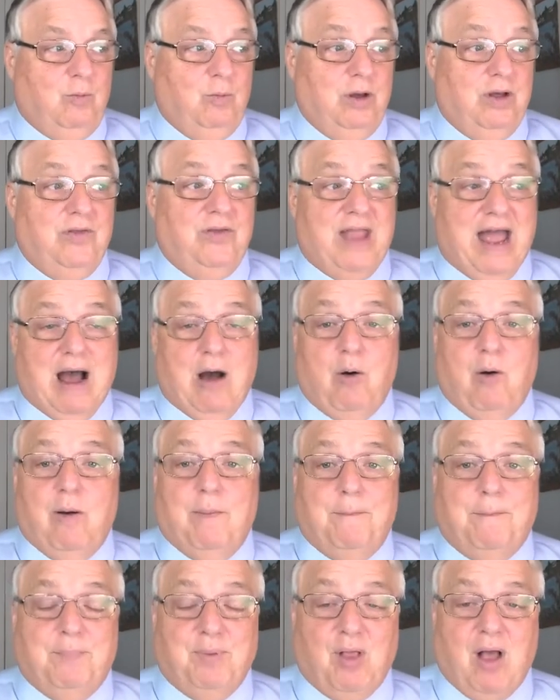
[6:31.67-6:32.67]
will now
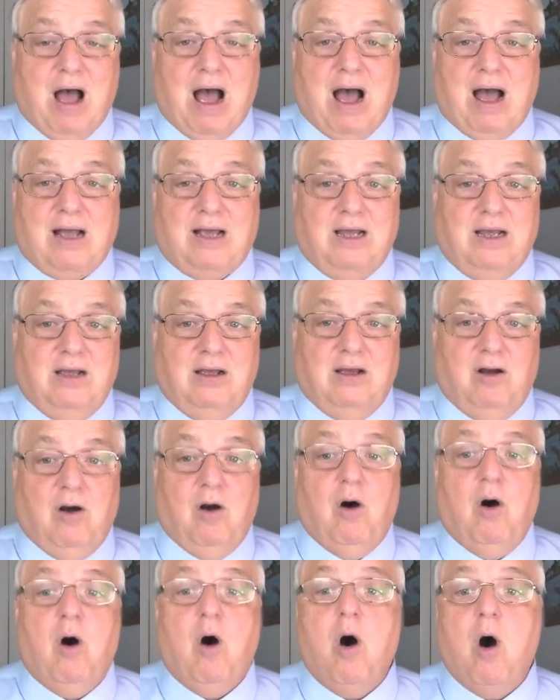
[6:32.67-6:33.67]
block
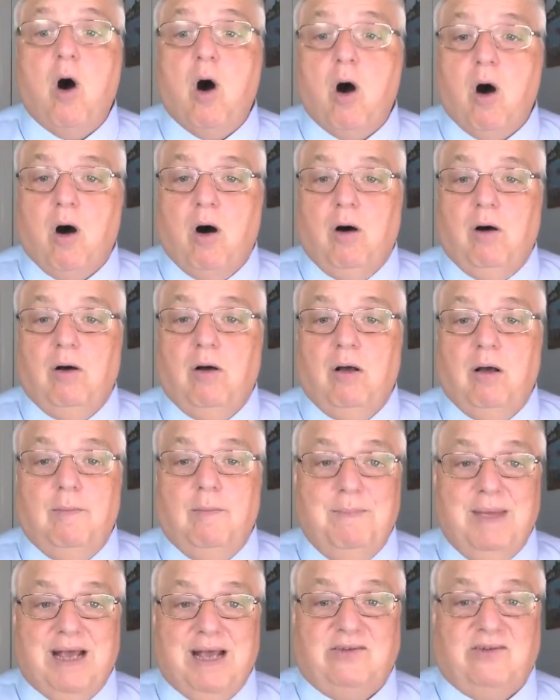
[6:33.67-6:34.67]
all
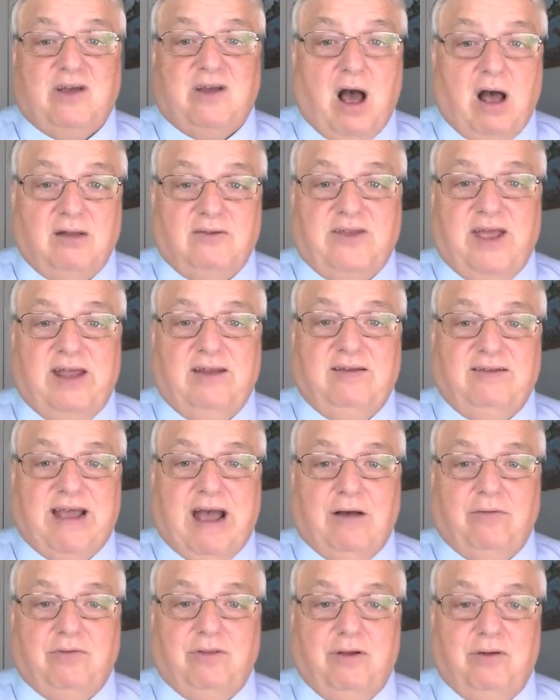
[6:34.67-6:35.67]
mixed content
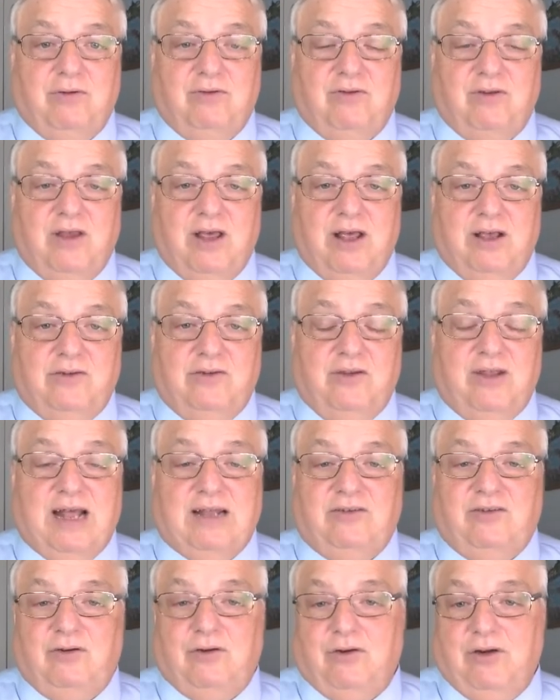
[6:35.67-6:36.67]
downloads. So
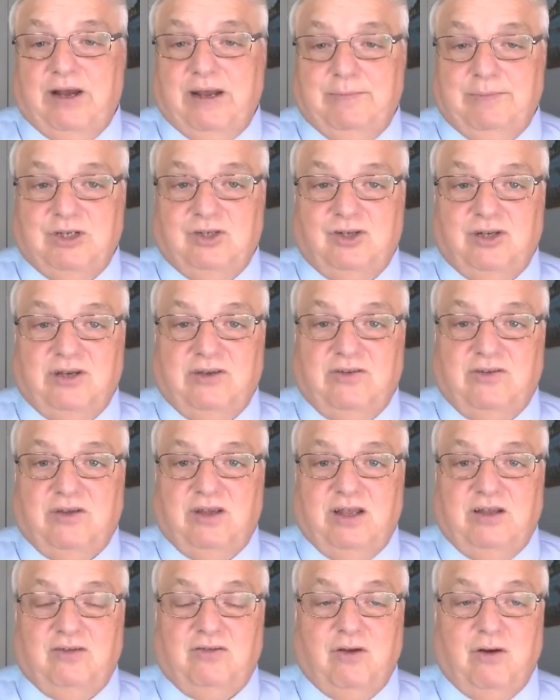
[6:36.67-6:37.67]
that's your images
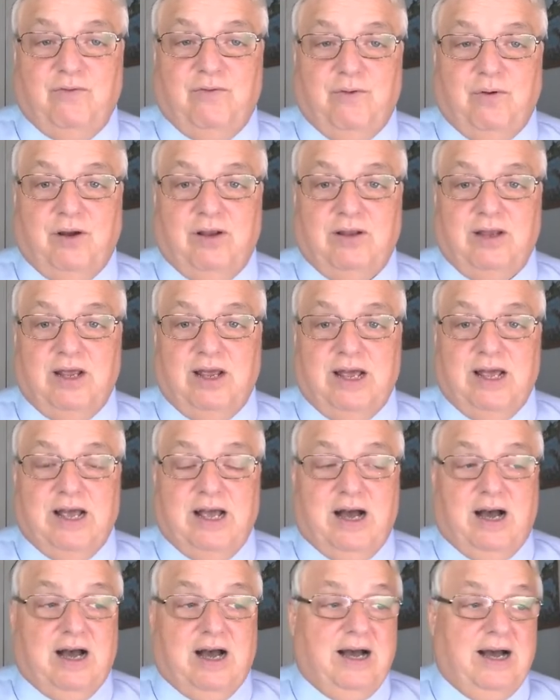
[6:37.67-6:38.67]
and so forth.
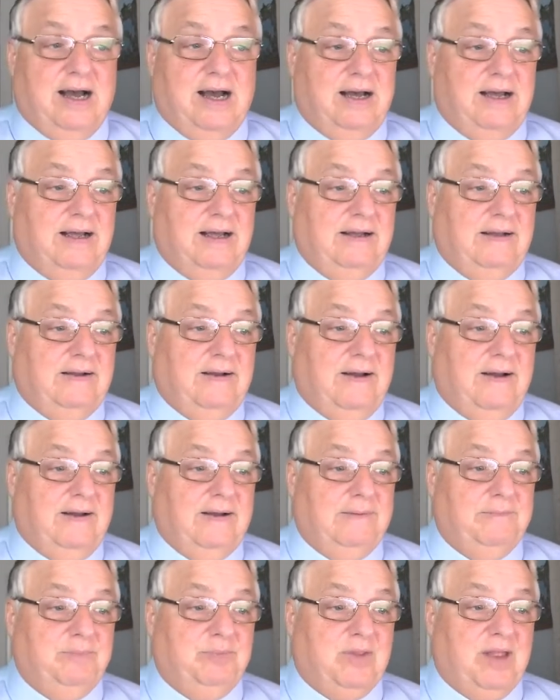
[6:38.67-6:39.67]

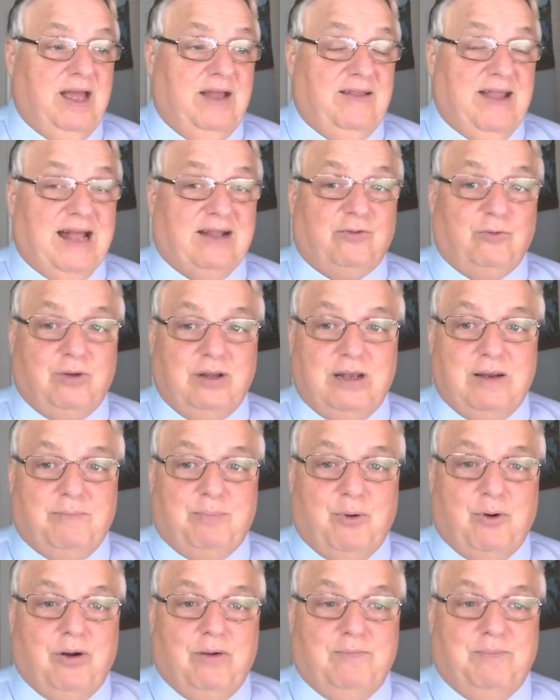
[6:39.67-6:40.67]
And that's really
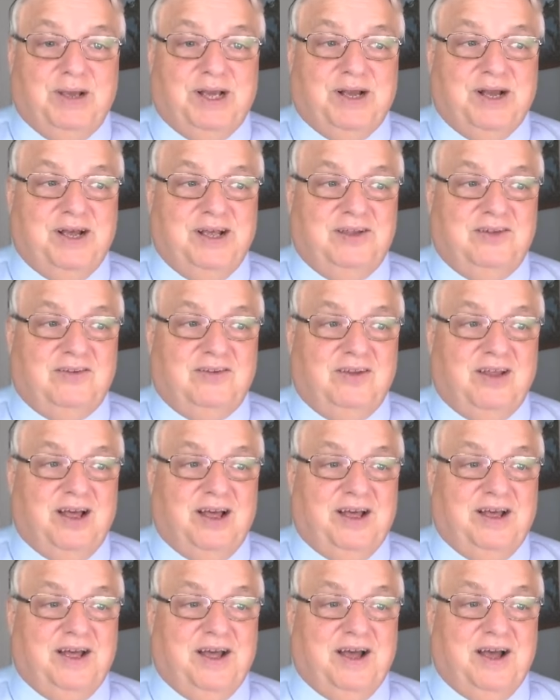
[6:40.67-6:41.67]
important because,
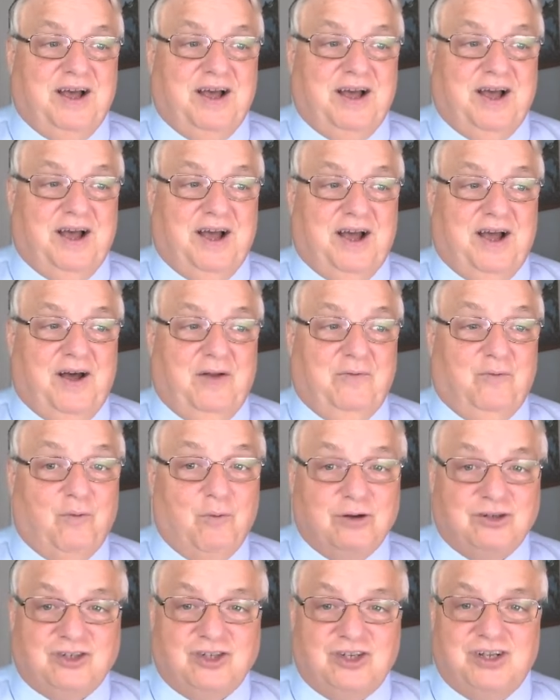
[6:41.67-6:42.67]

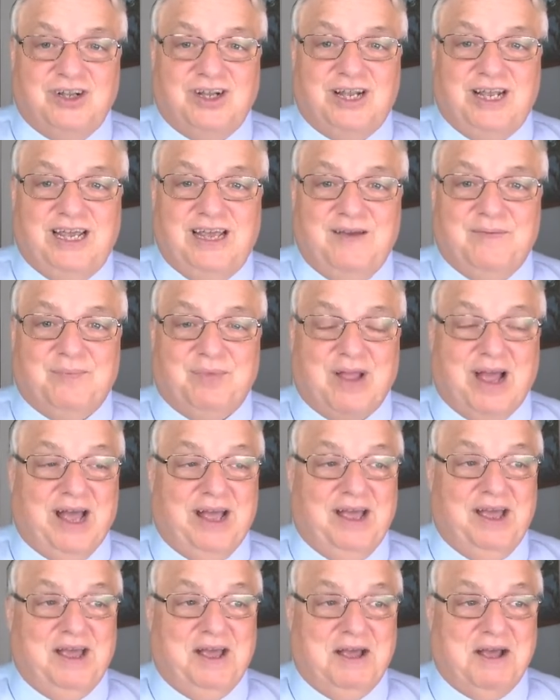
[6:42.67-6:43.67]
unfortunately,
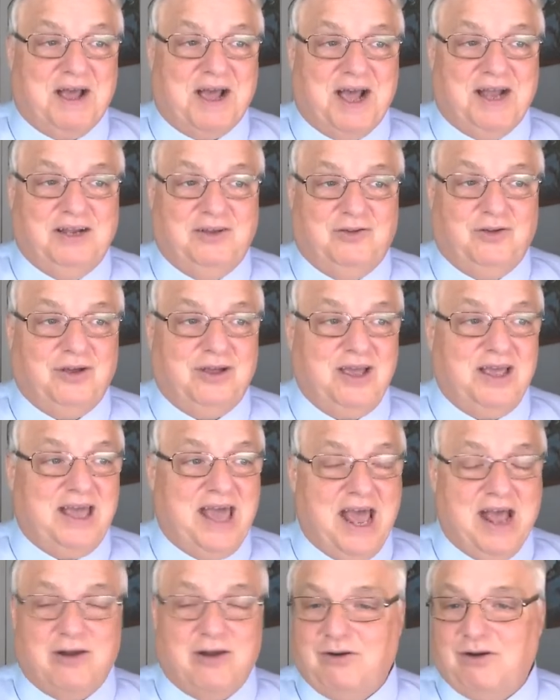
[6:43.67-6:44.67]
I kind of took a
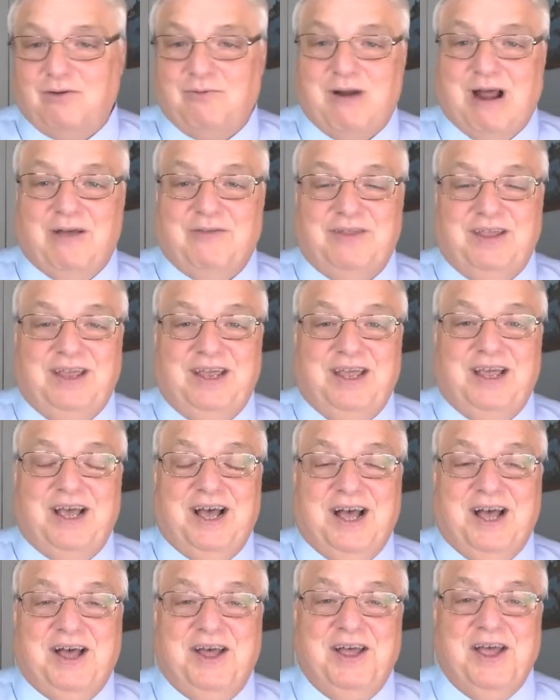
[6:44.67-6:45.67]
gander around
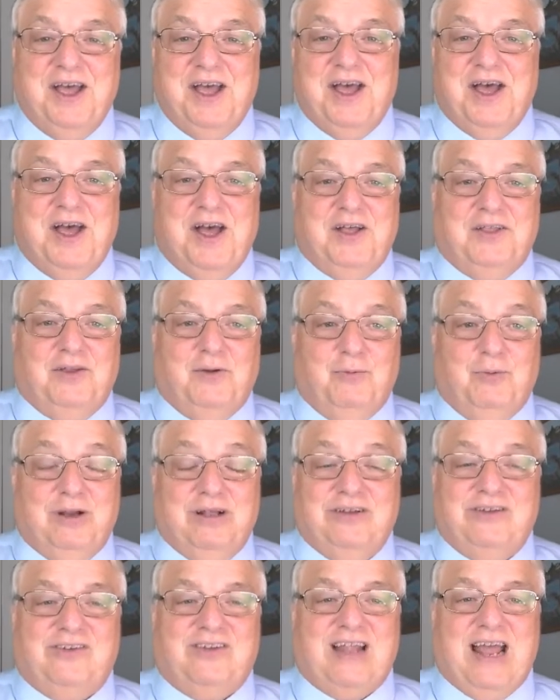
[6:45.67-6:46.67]
the
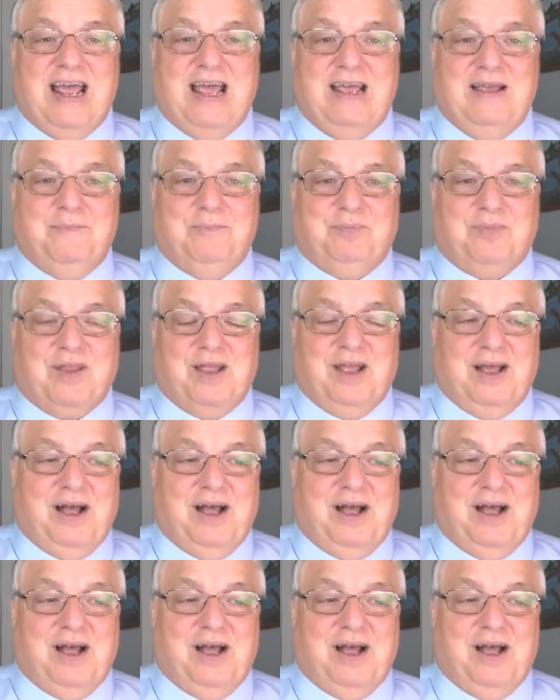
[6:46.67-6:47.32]
real estate